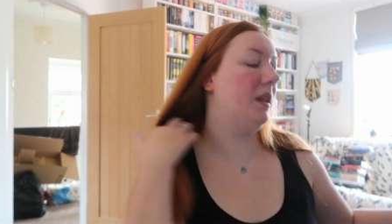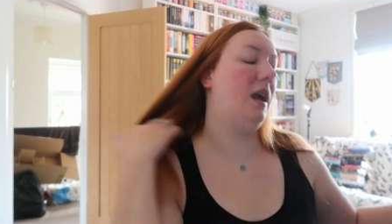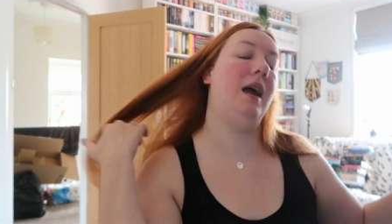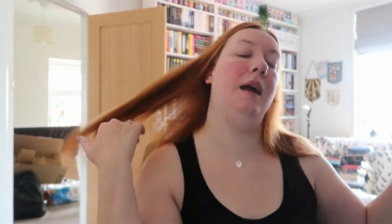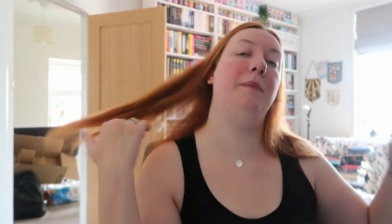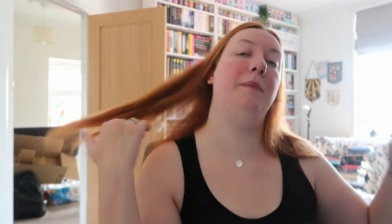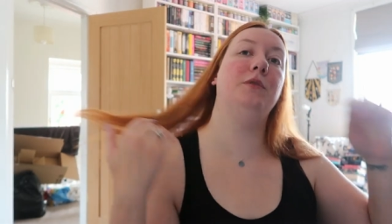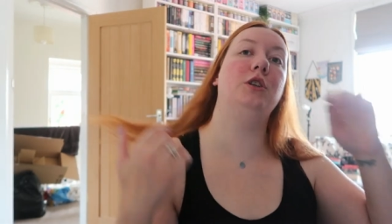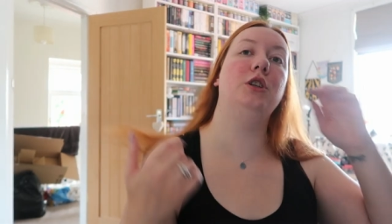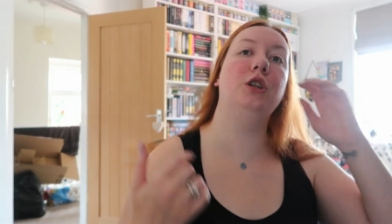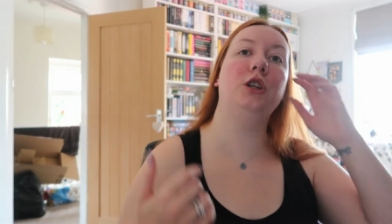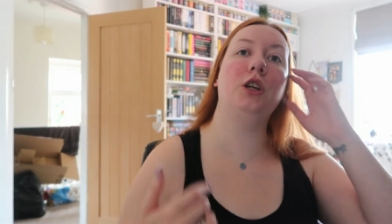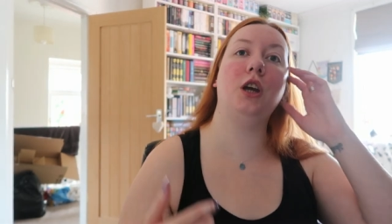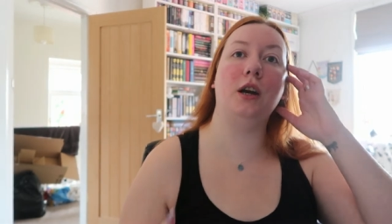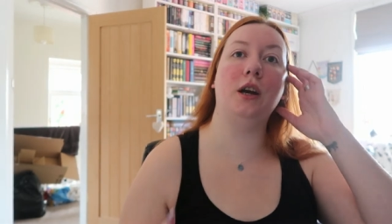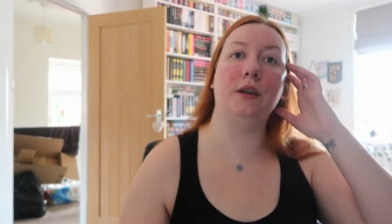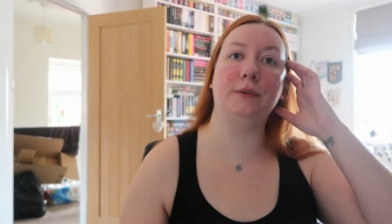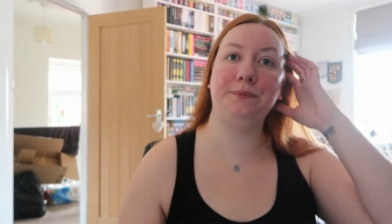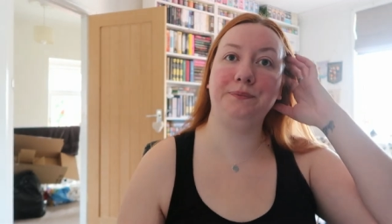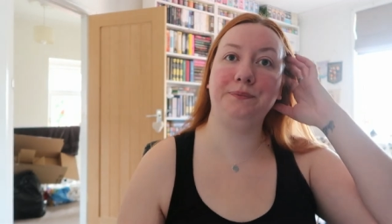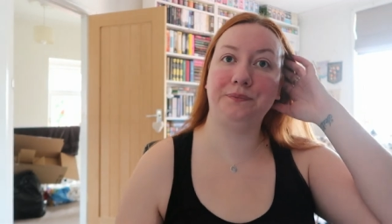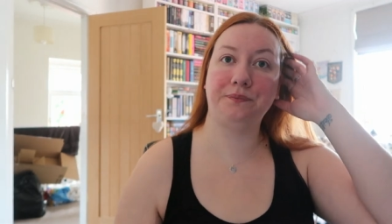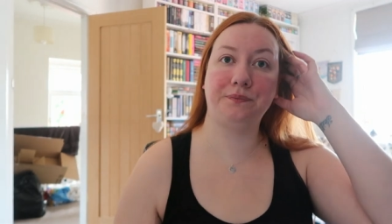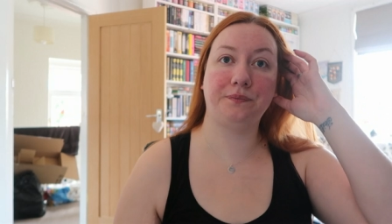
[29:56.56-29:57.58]
I'm going to
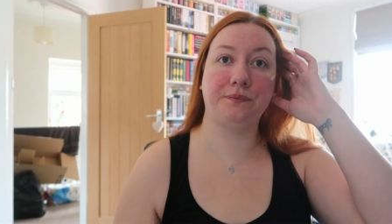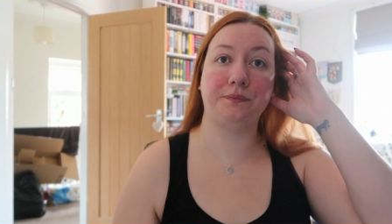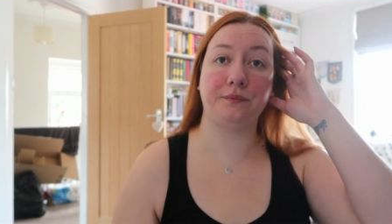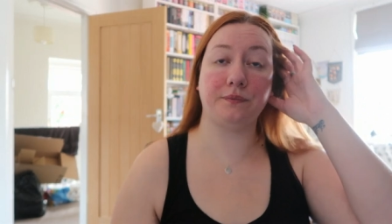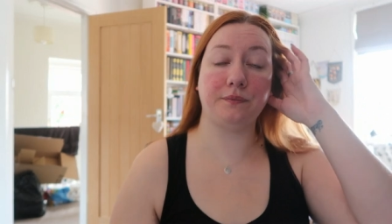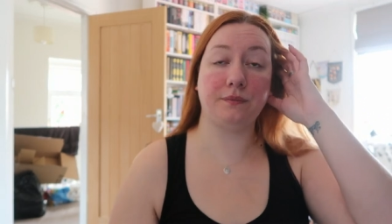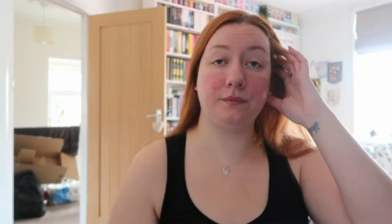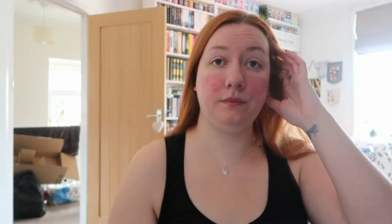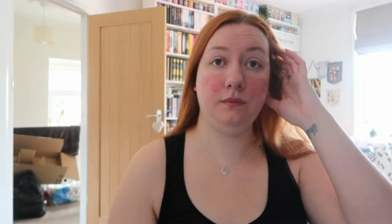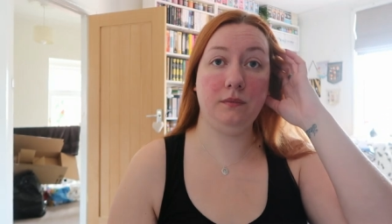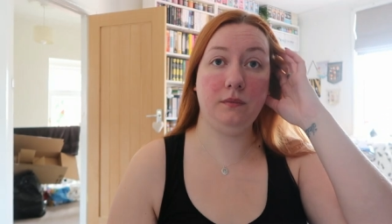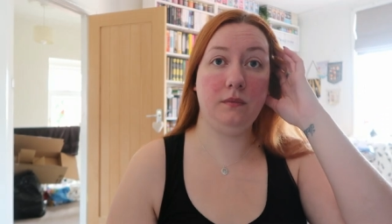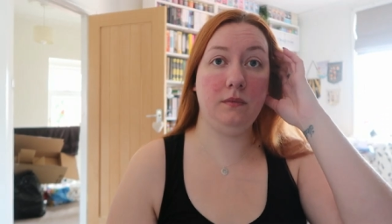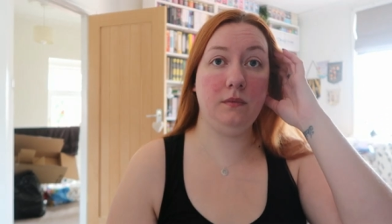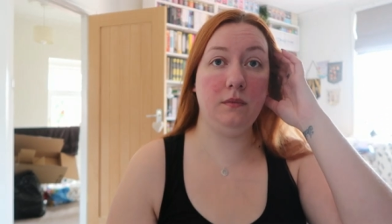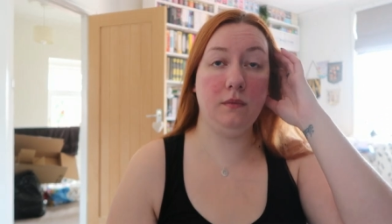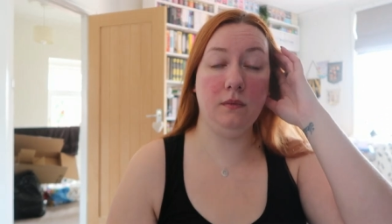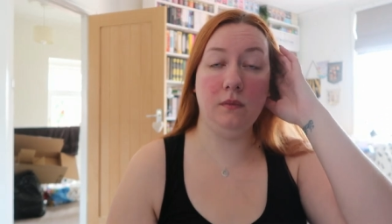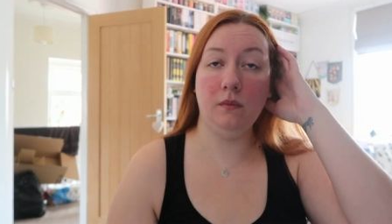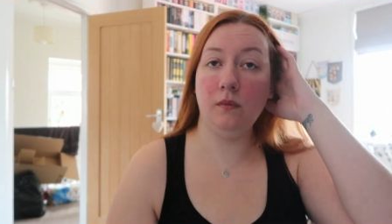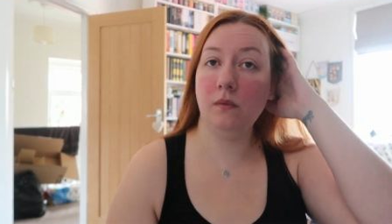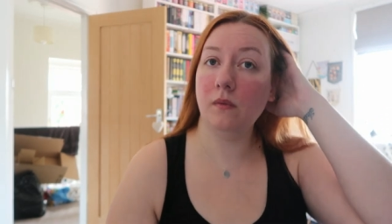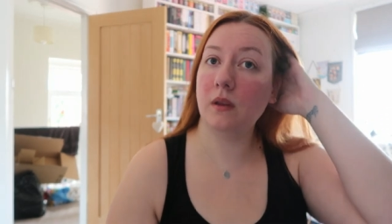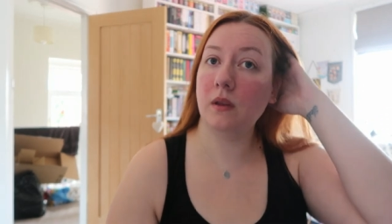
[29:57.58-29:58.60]
go
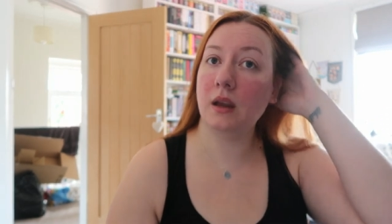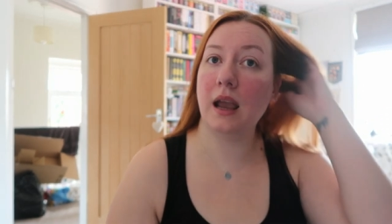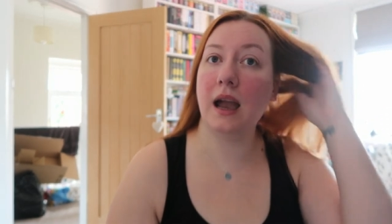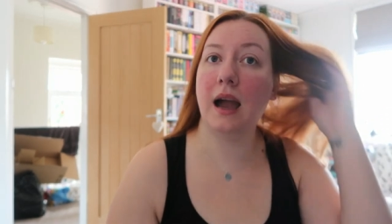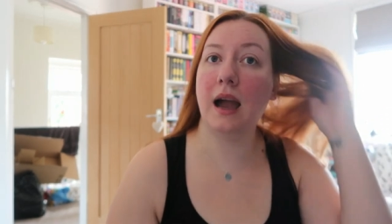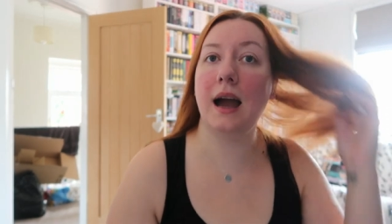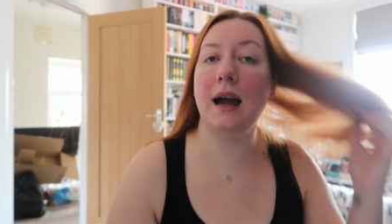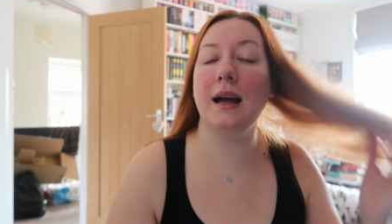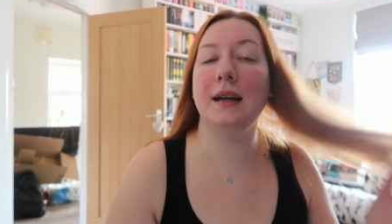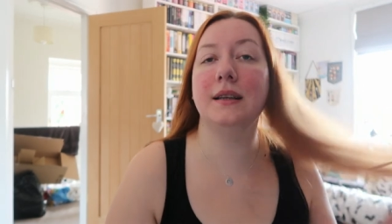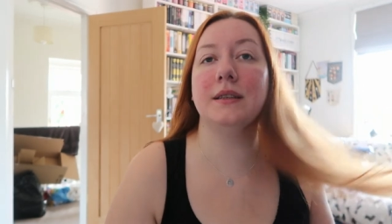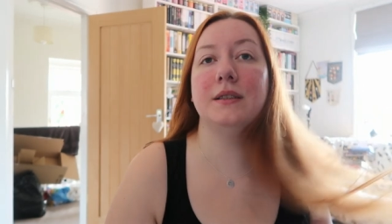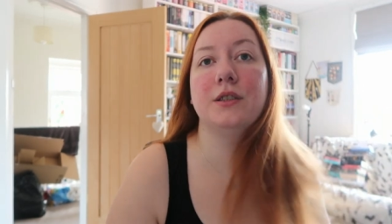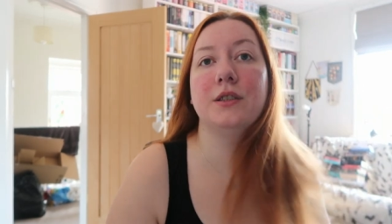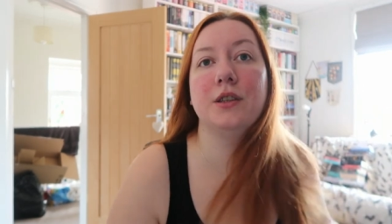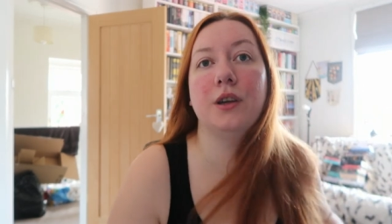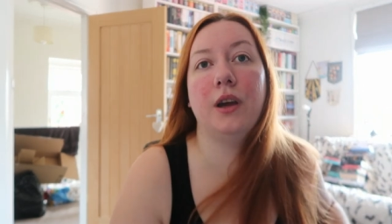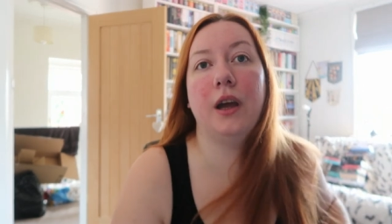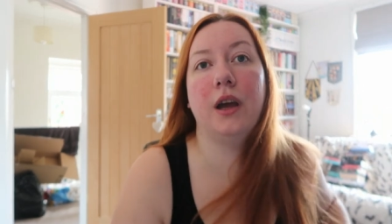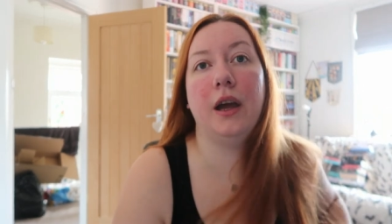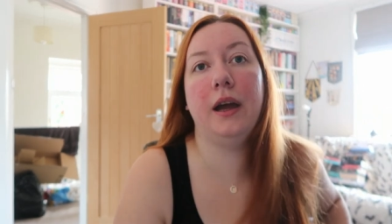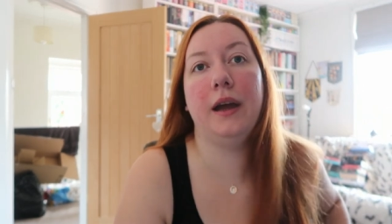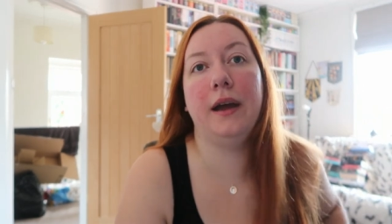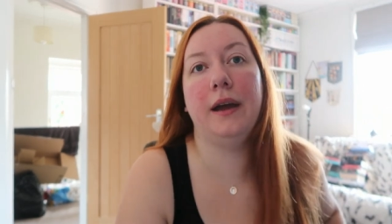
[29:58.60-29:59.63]
and
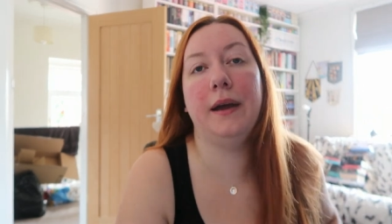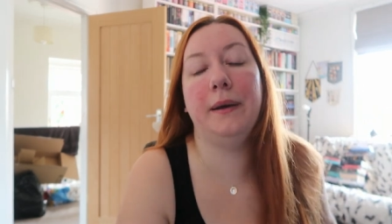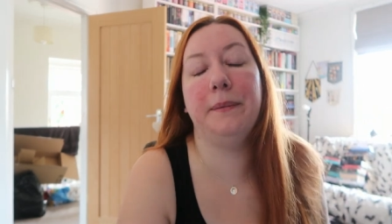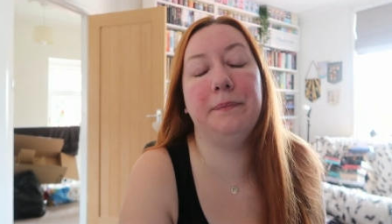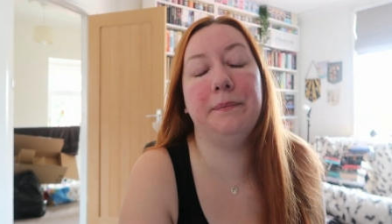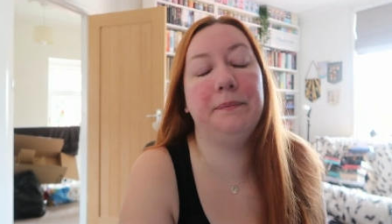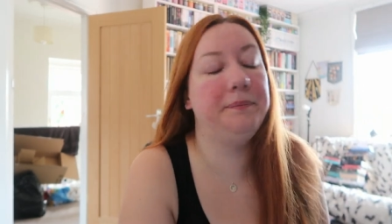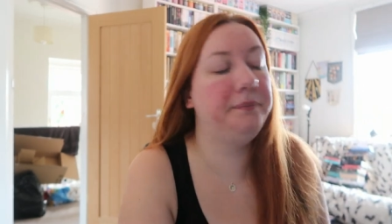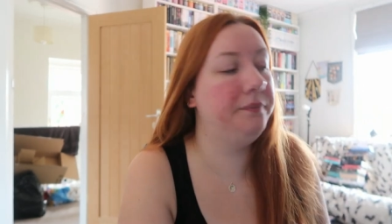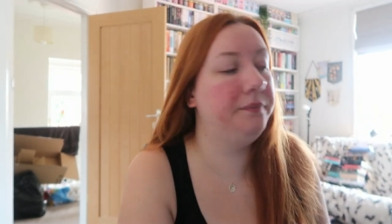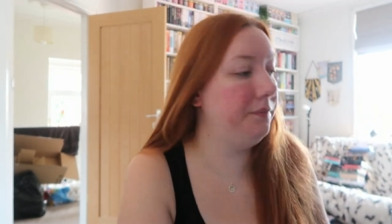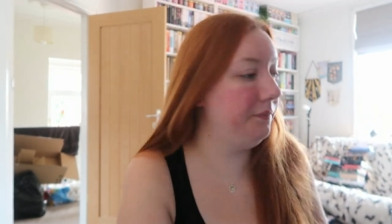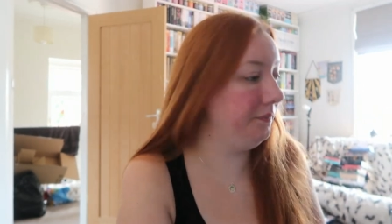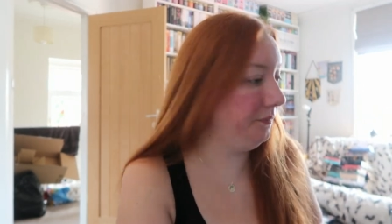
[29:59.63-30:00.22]
um,